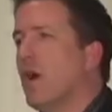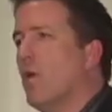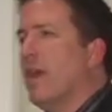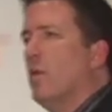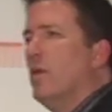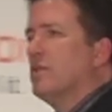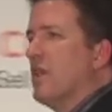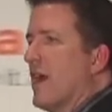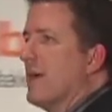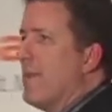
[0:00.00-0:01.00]
go in and we would
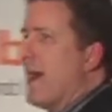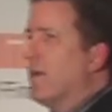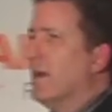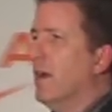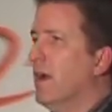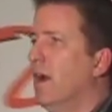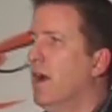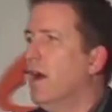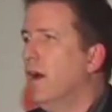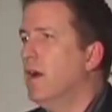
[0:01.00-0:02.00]
talk about
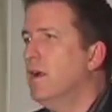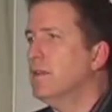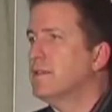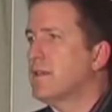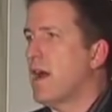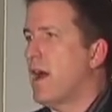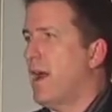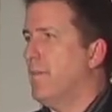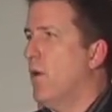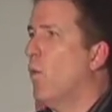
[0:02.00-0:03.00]
time.